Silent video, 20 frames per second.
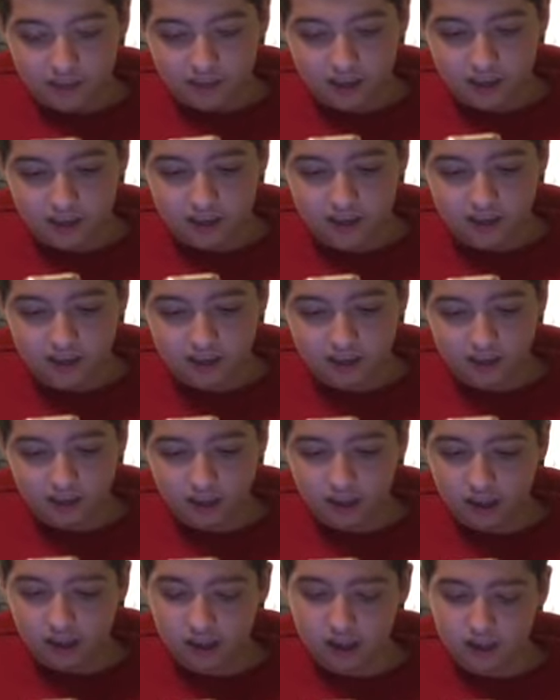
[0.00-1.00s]
and
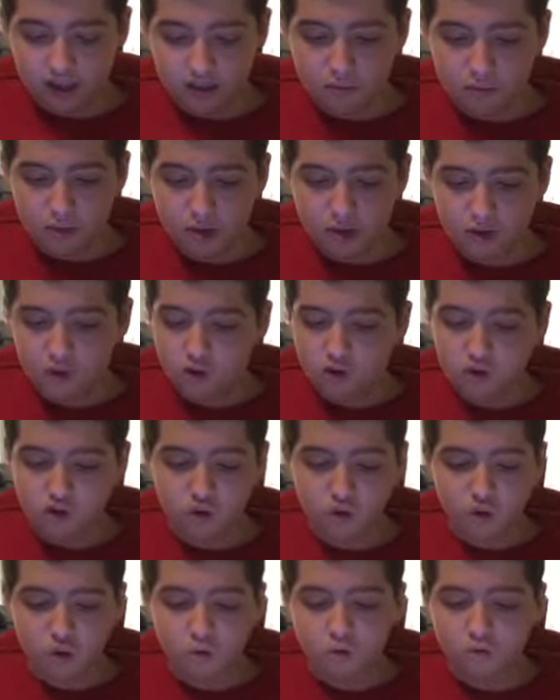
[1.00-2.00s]
like a miracle
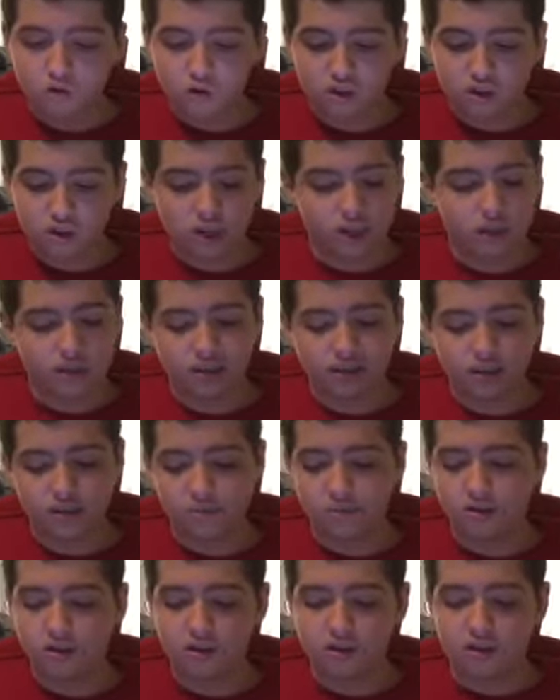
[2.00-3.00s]
story, which was kind of
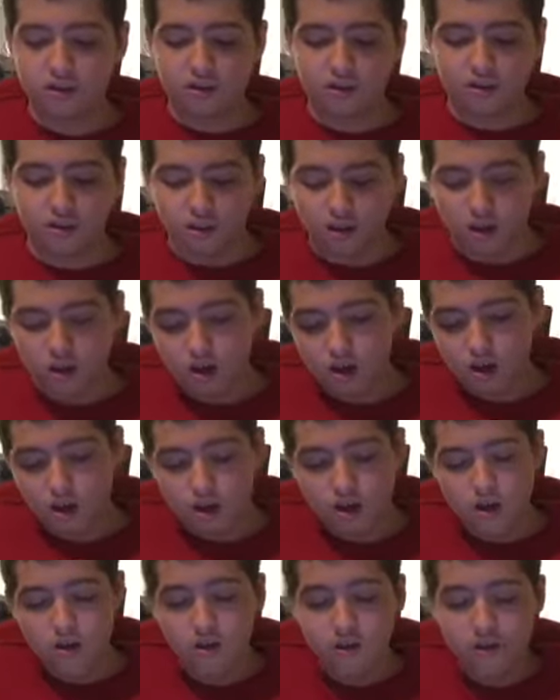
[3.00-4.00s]
similar to
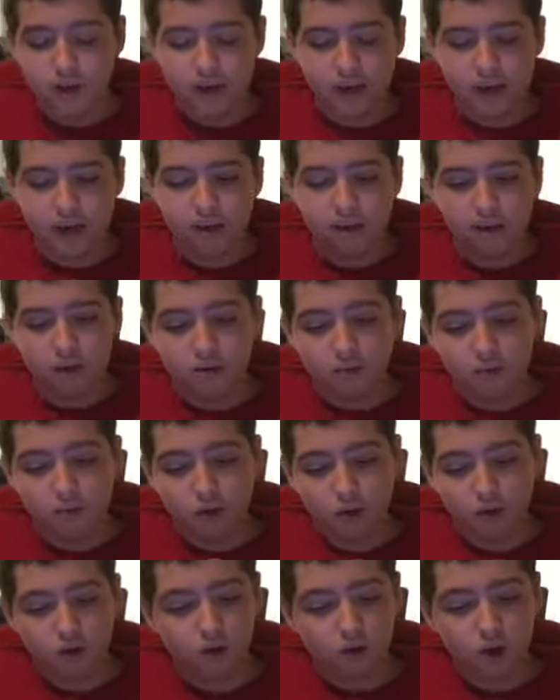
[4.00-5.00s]
the
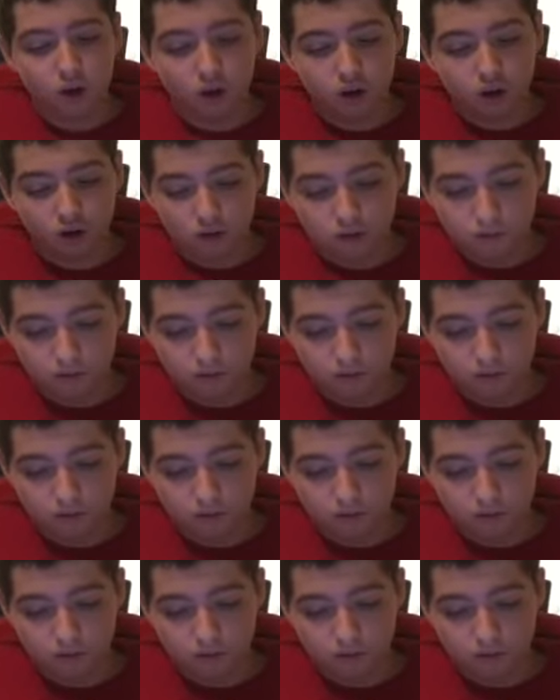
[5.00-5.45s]
monologue.